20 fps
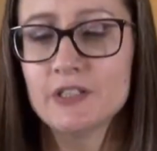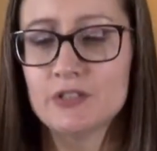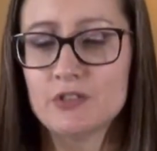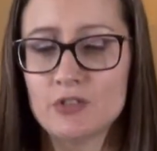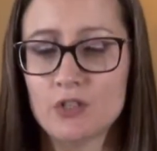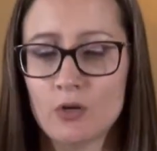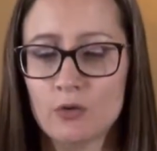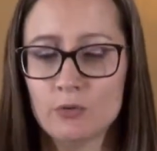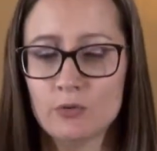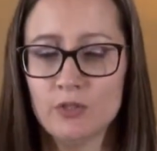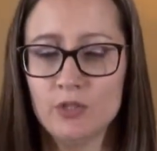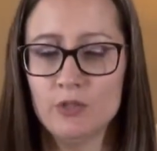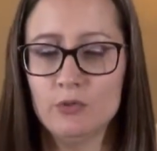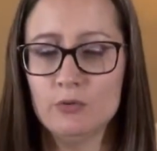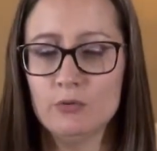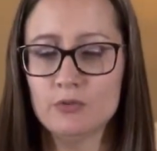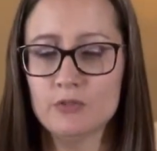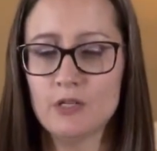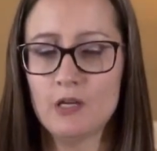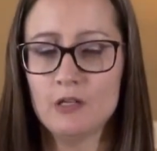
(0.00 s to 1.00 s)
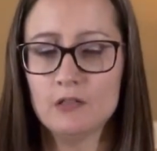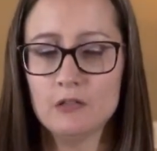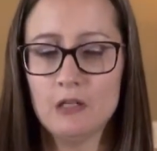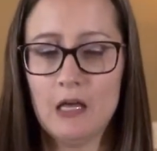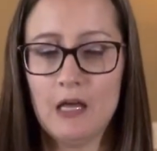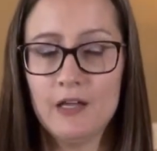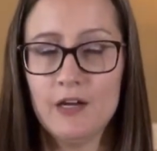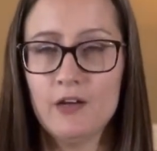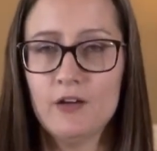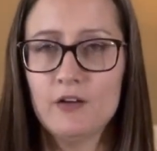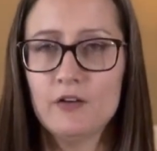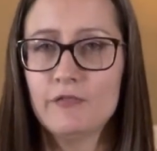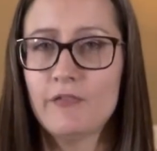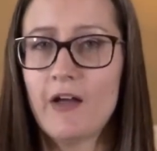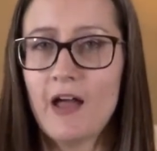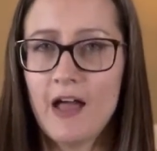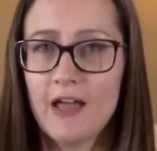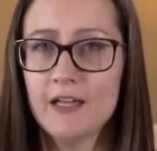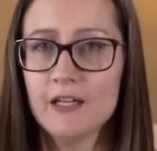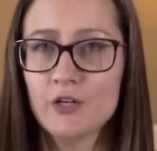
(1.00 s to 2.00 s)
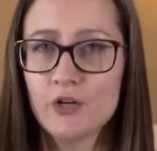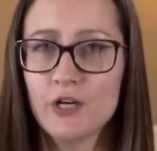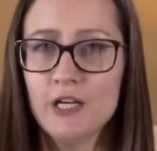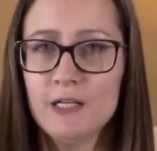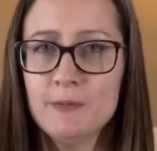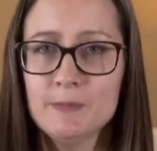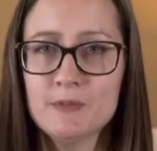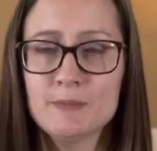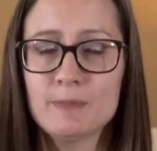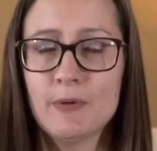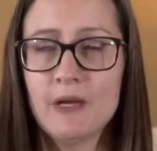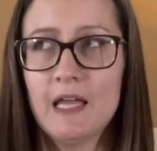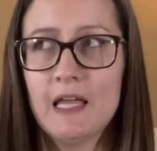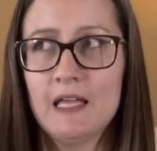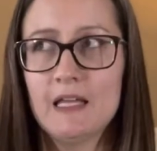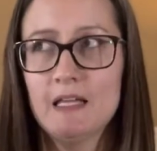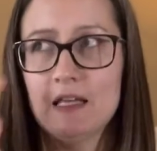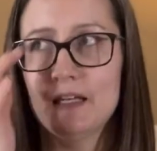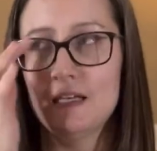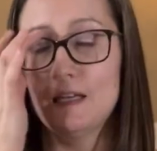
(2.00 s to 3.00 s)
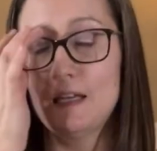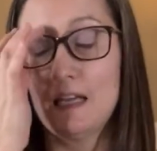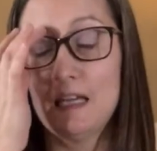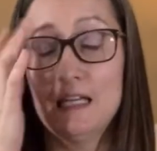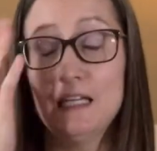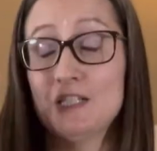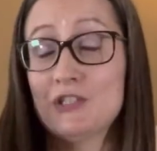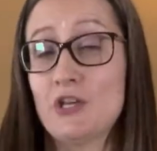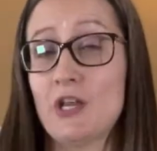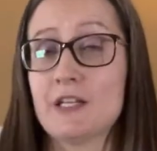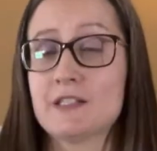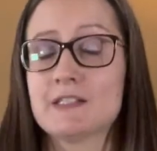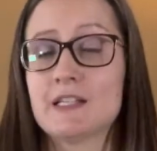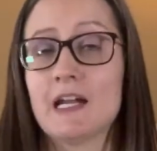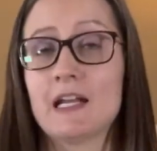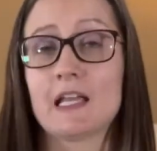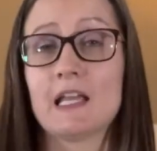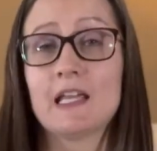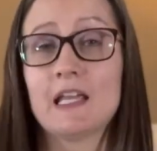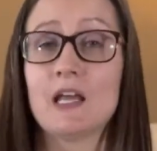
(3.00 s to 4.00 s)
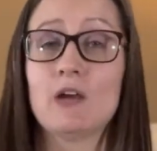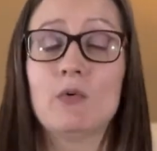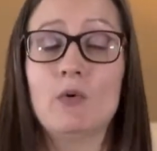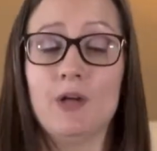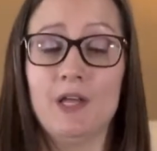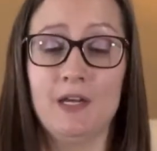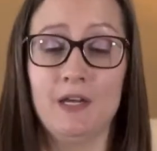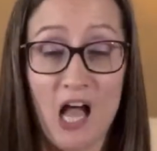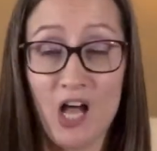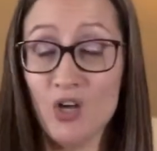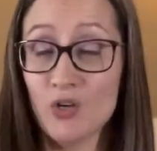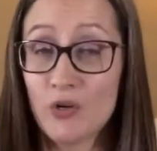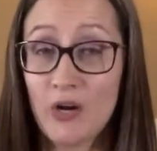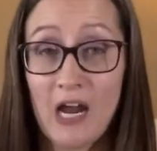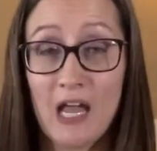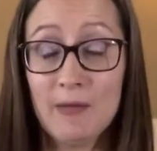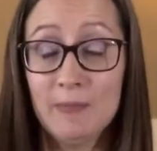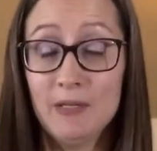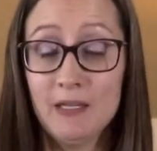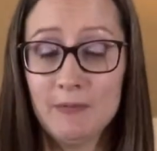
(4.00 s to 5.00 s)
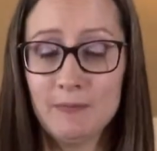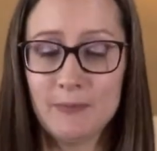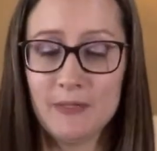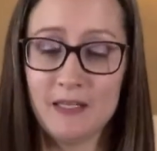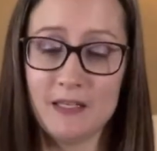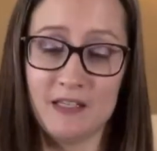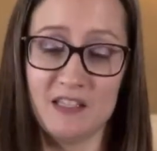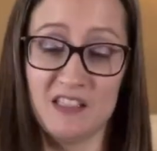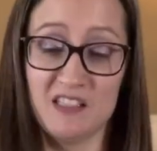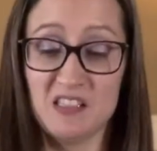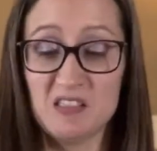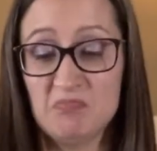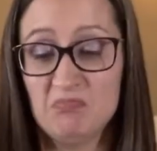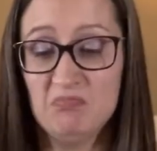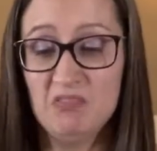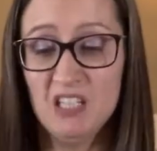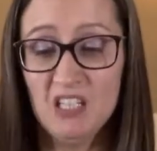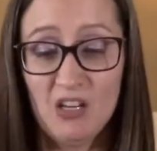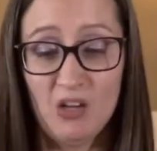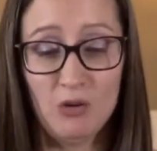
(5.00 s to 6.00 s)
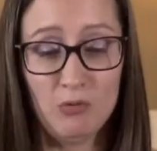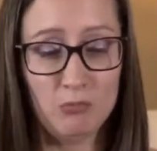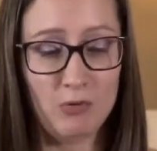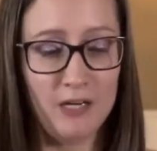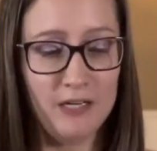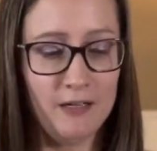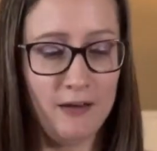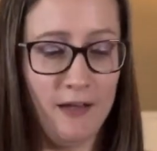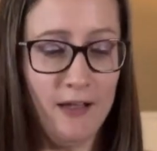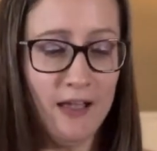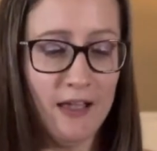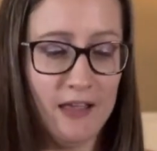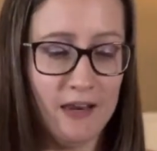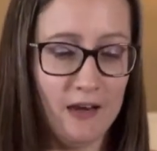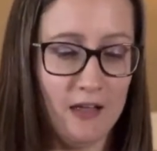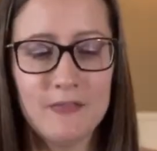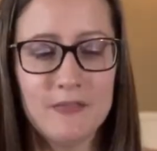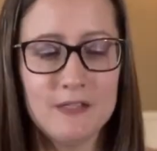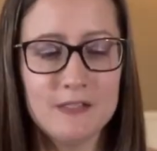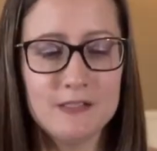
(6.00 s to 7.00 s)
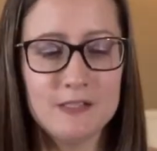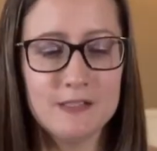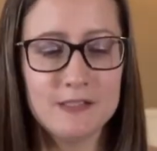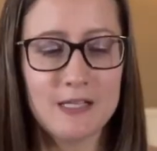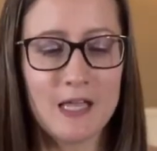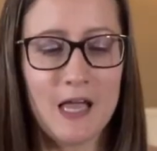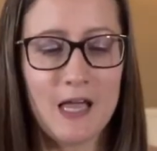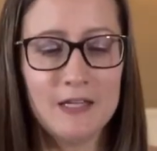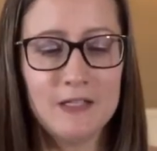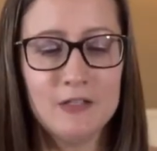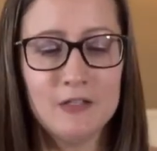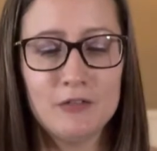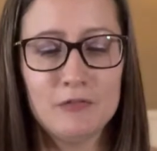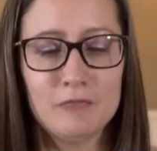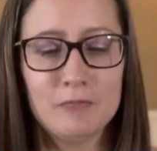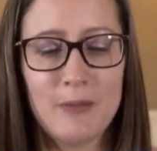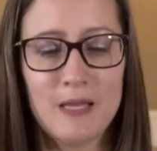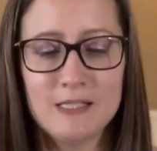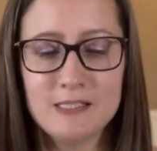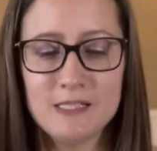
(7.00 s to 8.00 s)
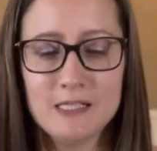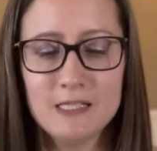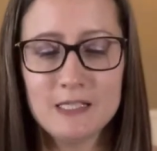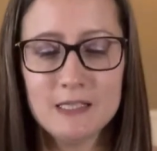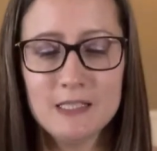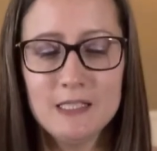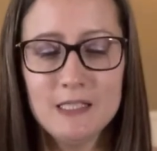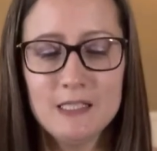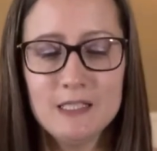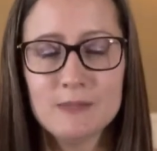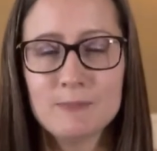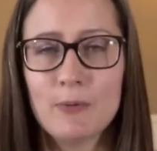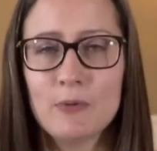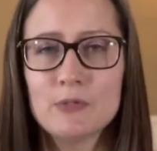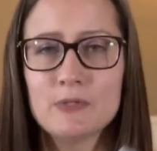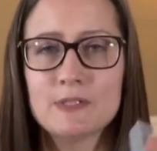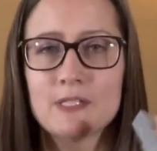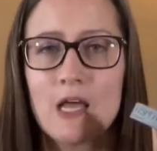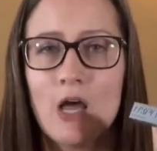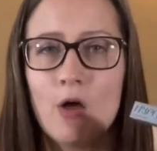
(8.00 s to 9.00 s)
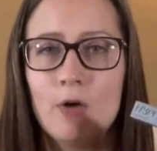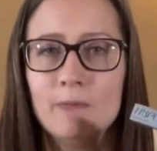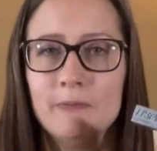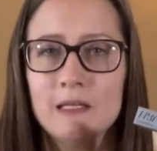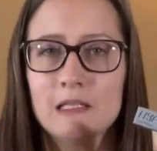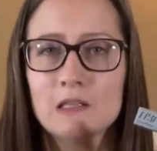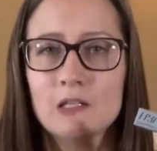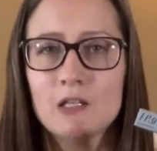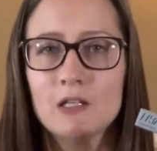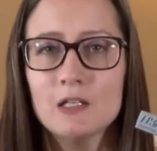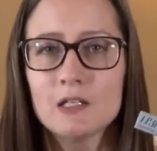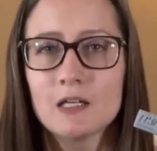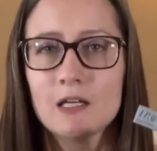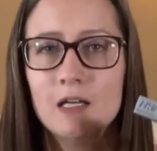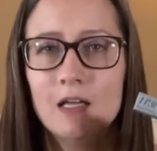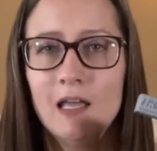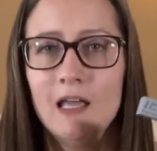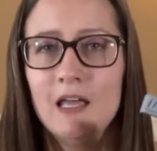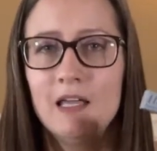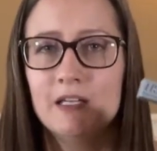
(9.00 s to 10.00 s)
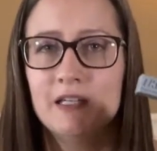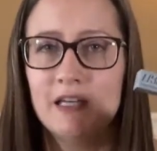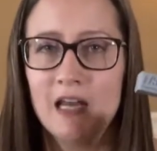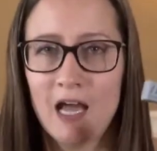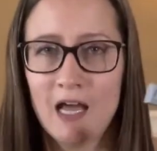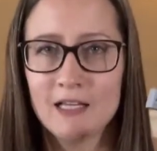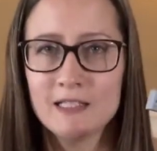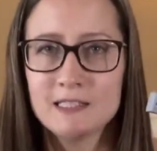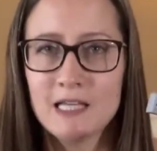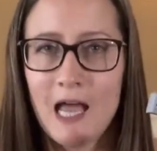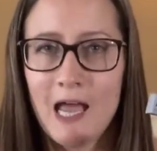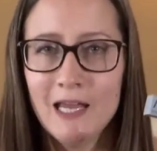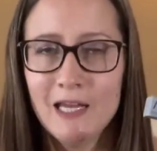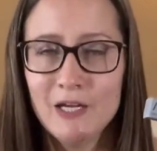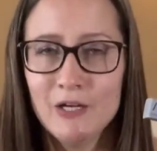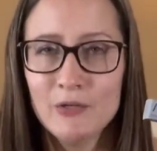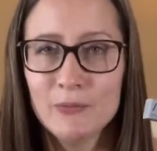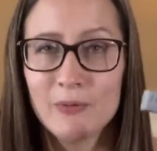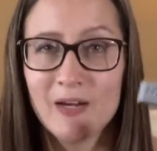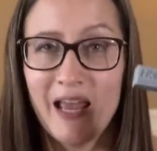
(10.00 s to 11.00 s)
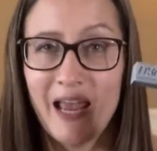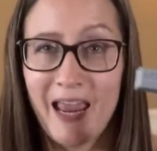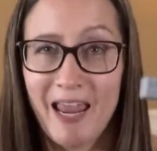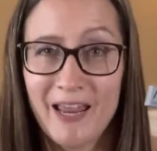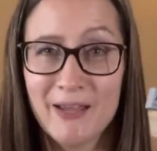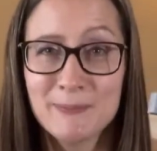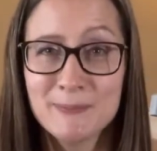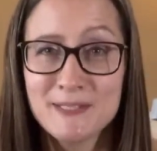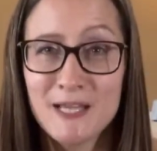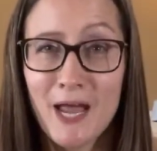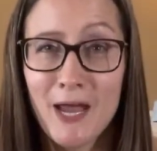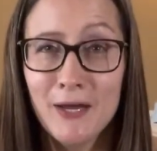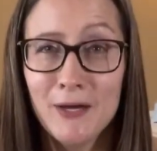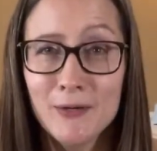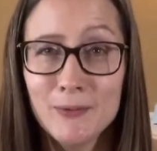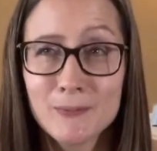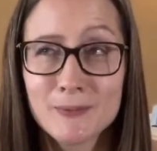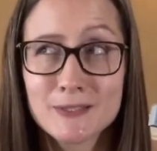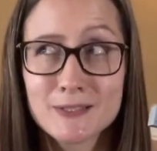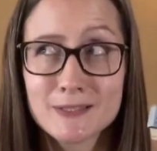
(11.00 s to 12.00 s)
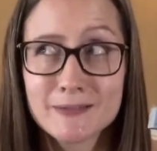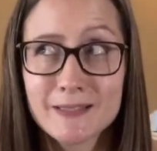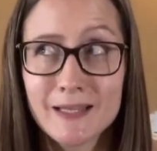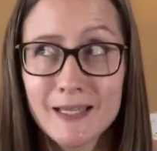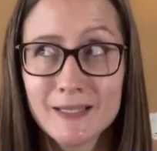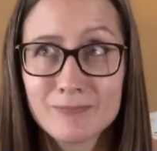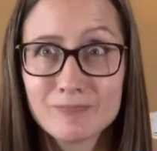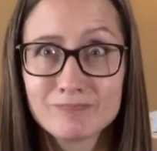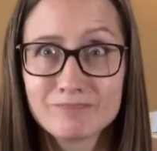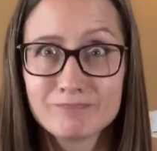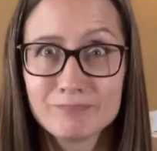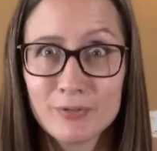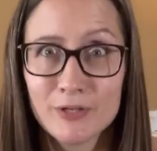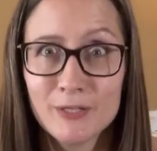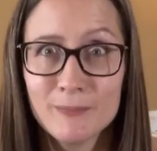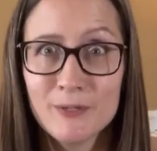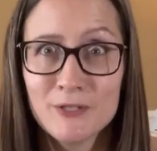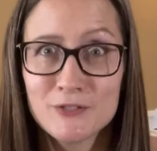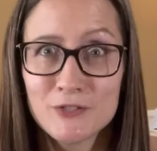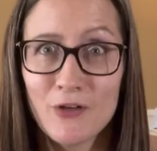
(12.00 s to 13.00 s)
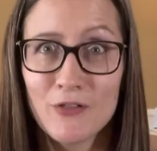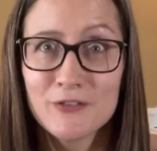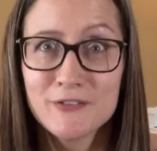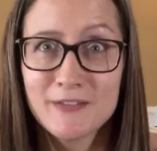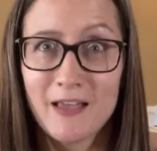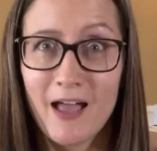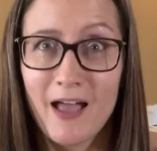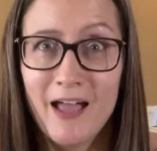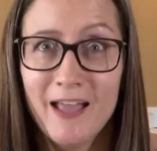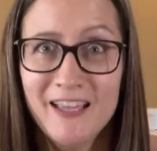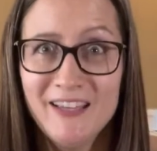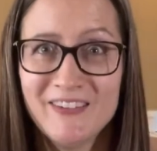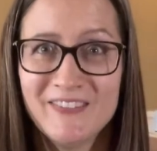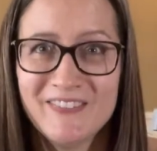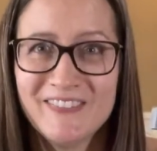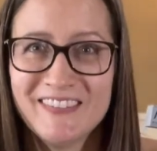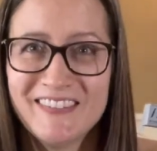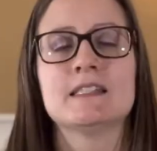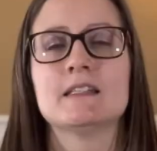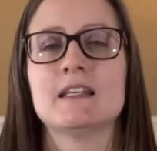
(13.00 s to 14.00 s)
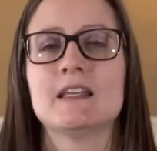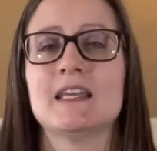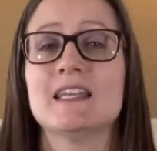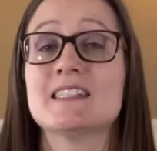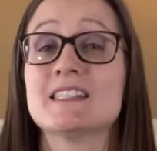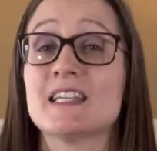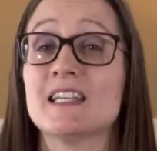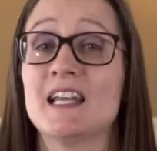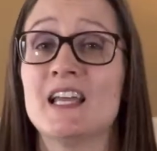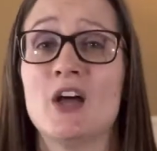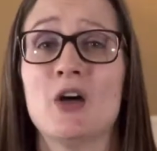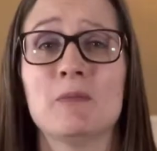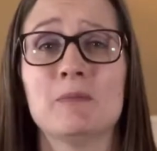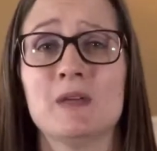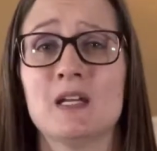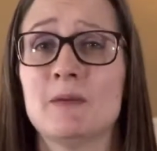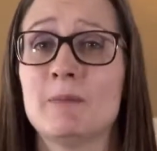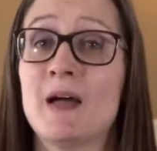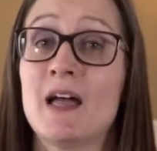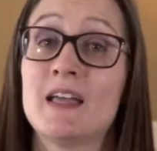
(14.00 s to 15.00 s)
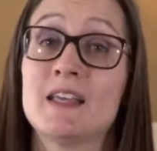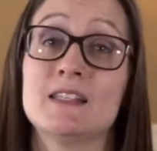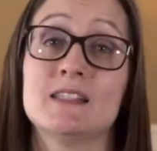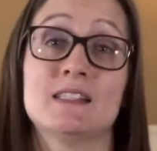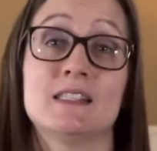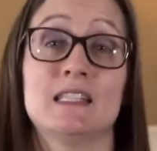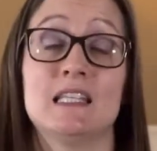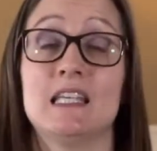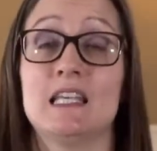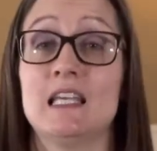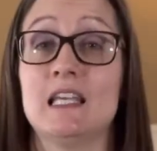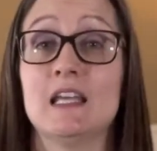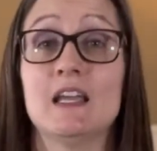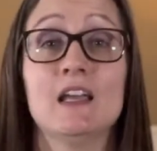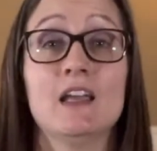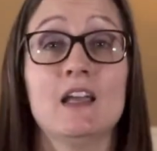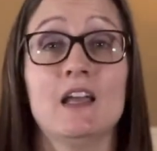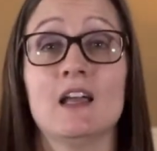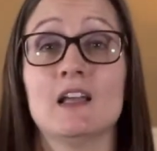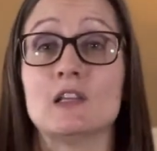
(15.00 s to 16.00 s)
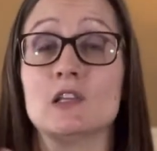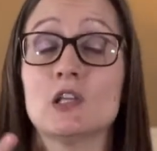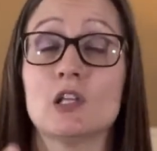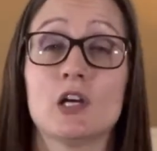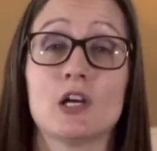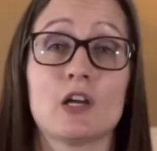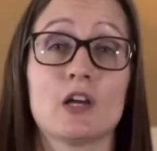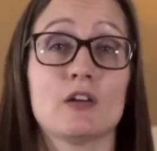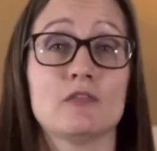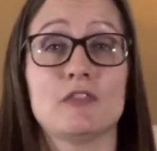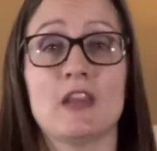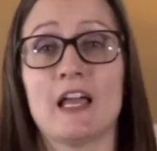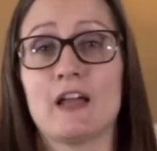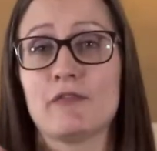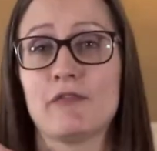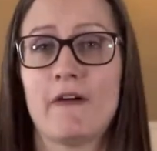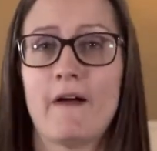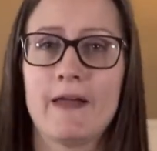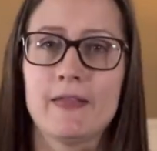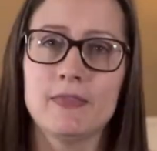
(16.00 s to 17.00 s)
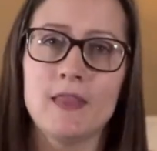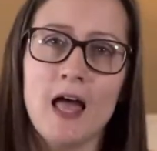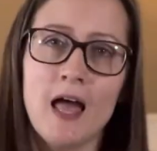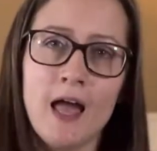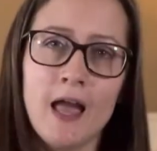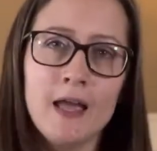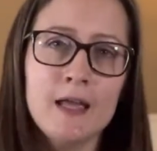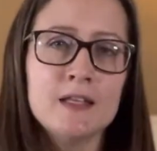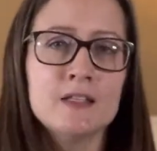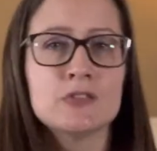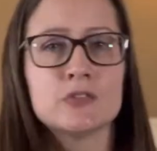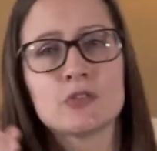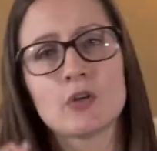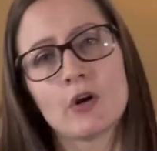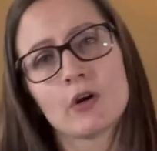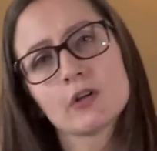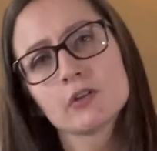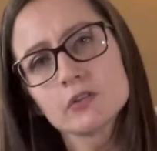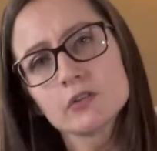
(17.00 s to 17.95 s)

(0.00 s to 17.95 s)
don't use a lot of eye creams, but in any chance that I can get one, I'll grab it because, you know, why not? This is kind of basically supposed to help me look not tired when I am tired, which is like pretty much all the time. It's going to help minimize the look of like fine lines, dark